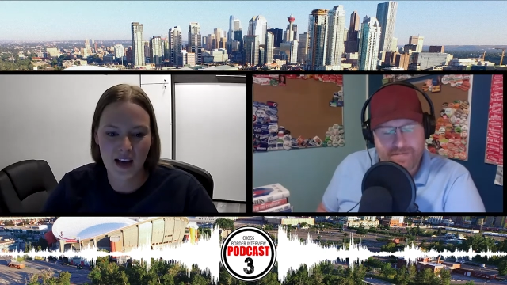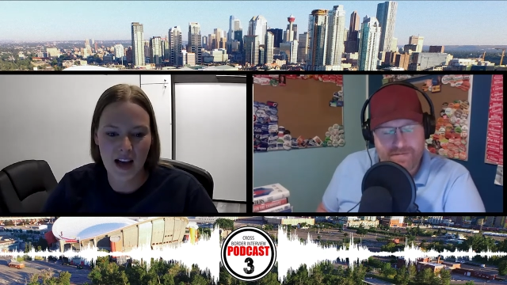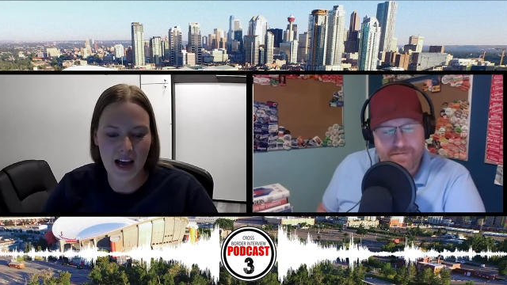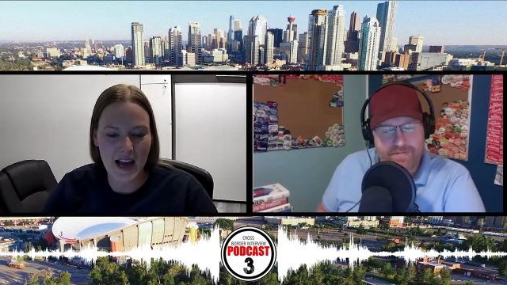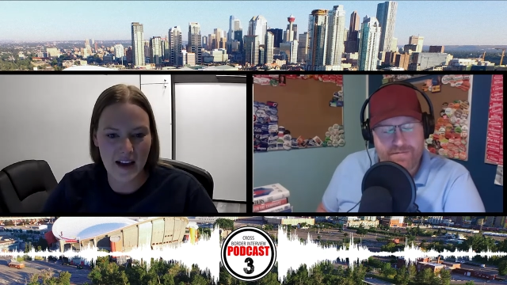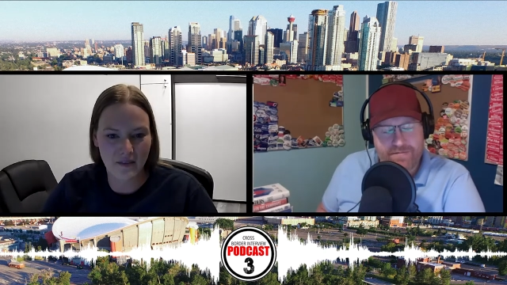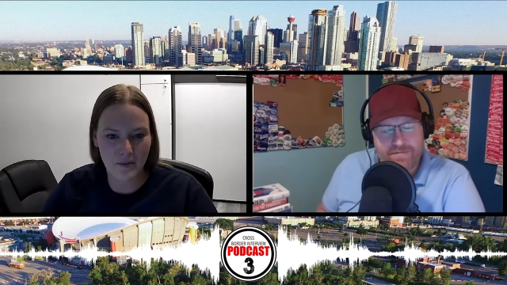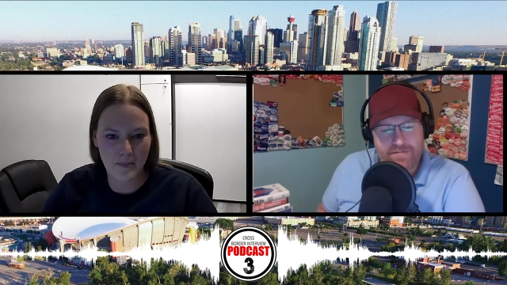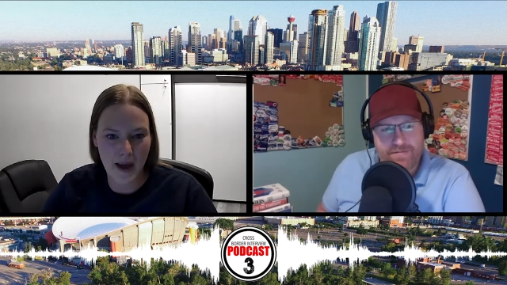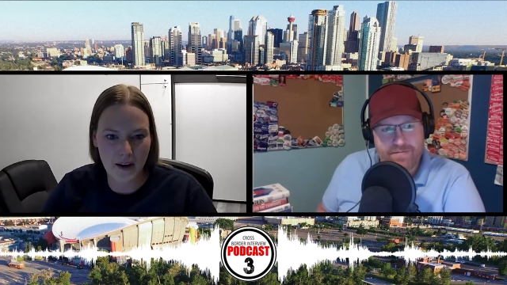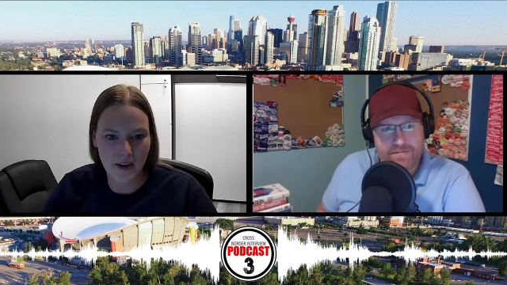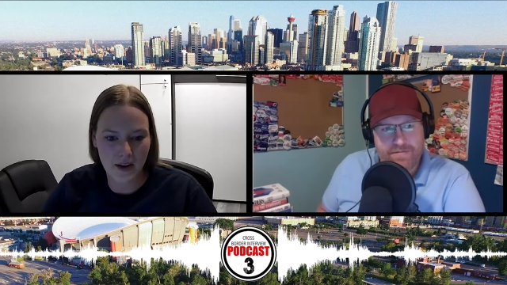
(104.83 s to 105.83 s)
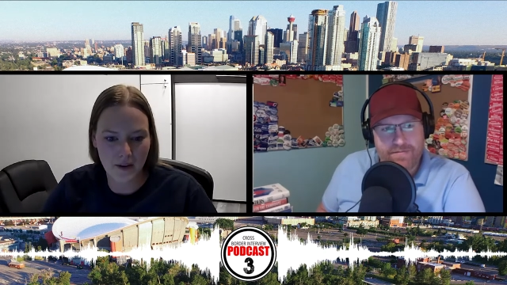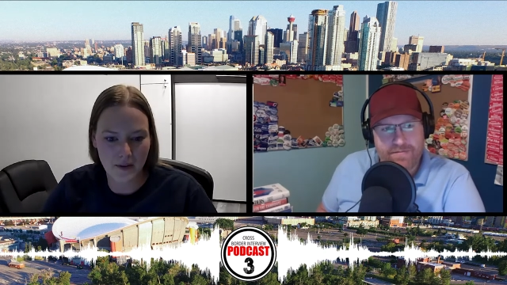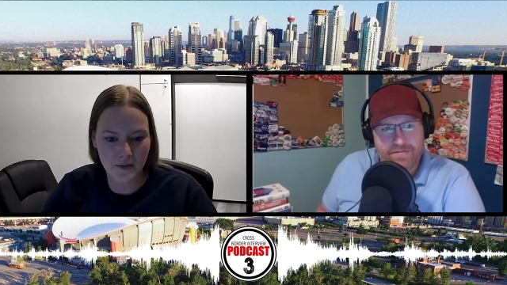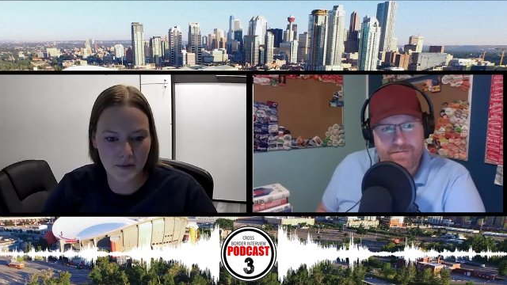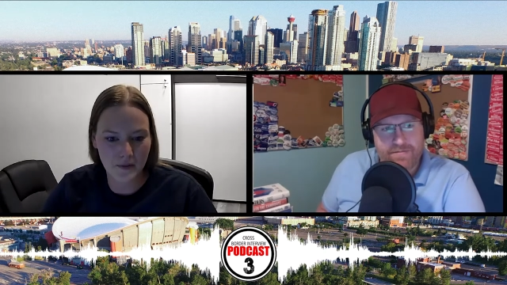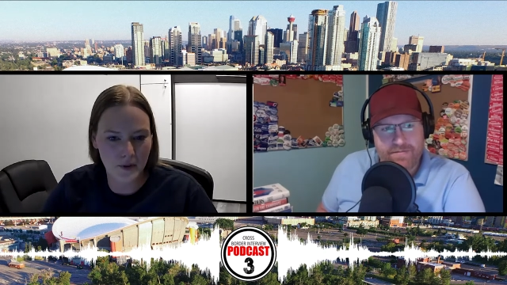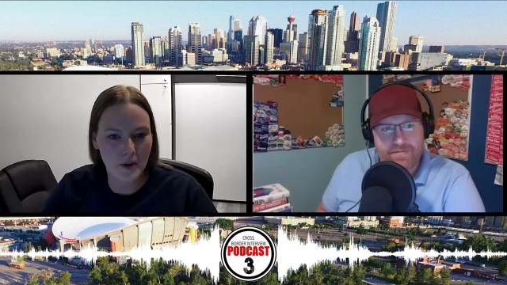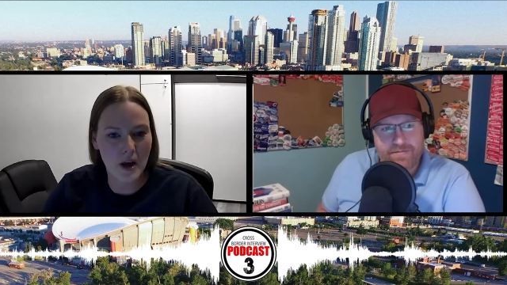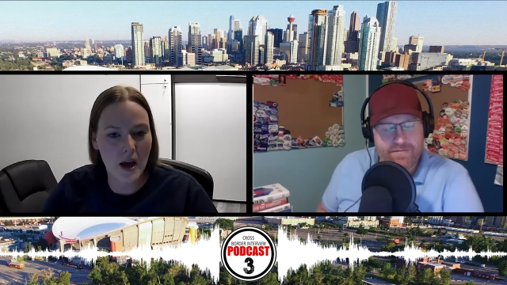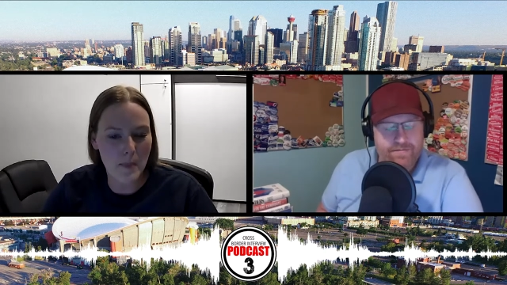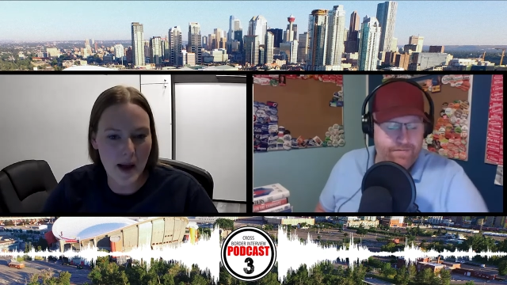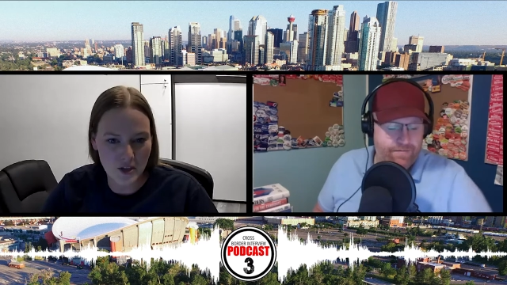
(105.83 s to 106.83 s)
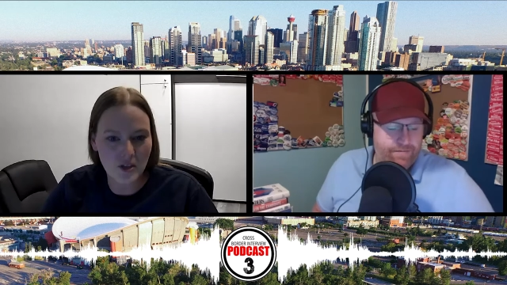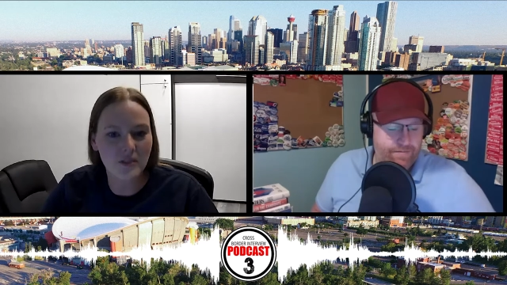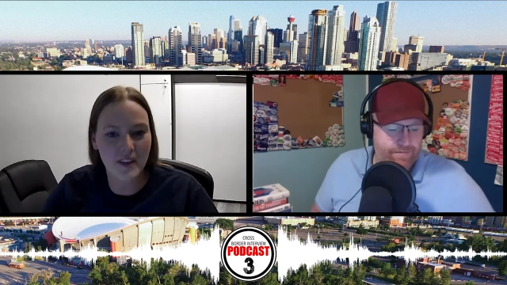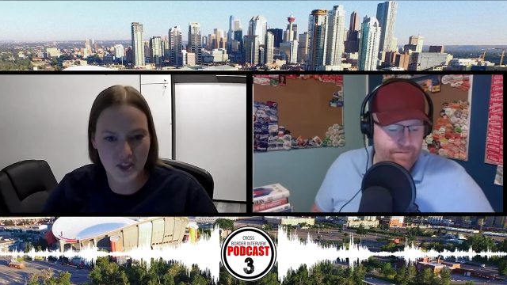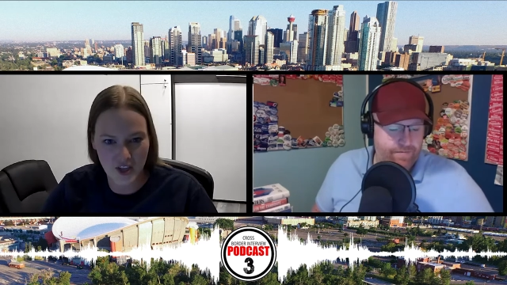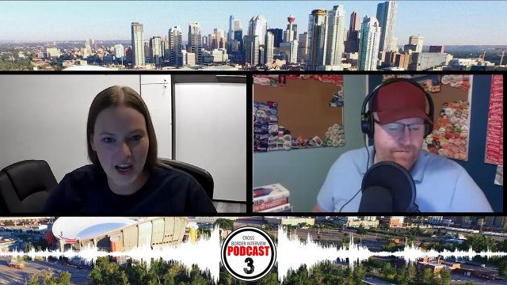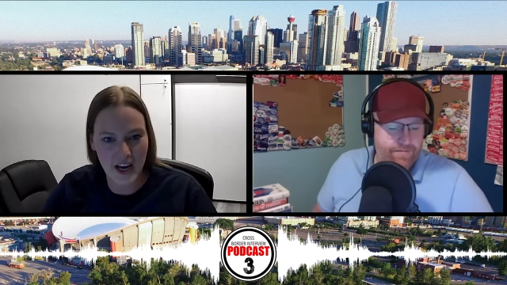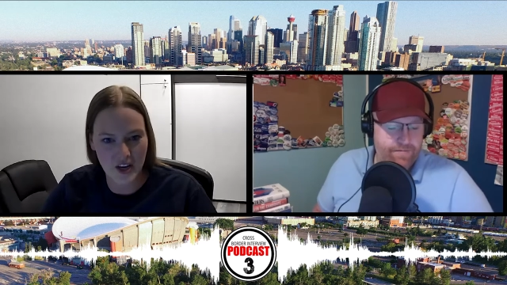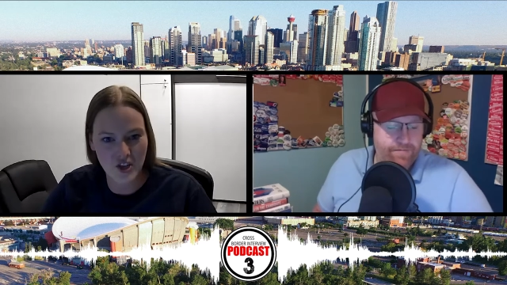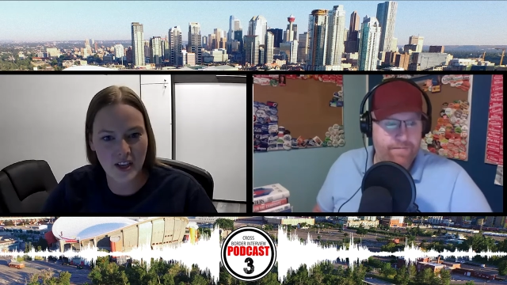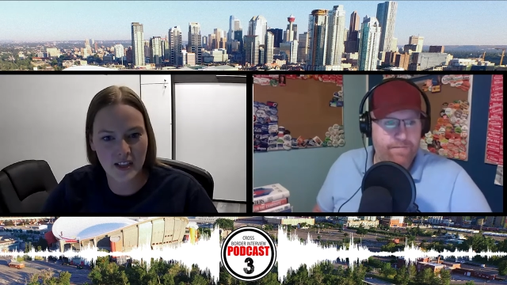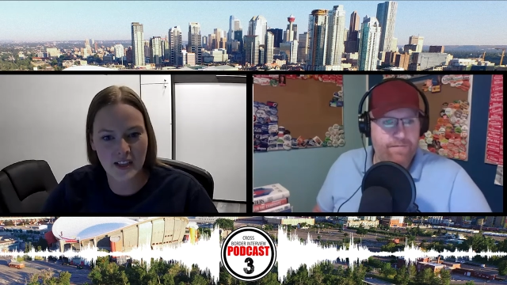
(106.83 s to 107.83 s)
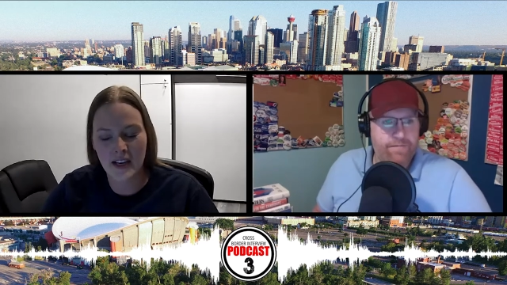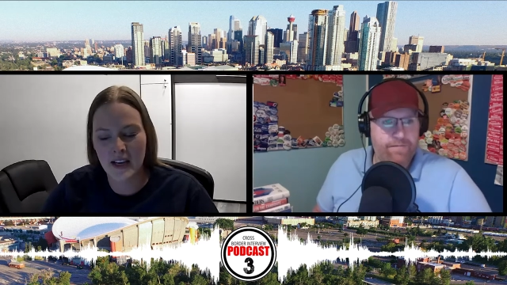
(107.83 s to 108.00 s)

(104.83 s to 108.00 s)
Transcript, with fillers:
Speaker 1: I have a background for a Bachelor of Education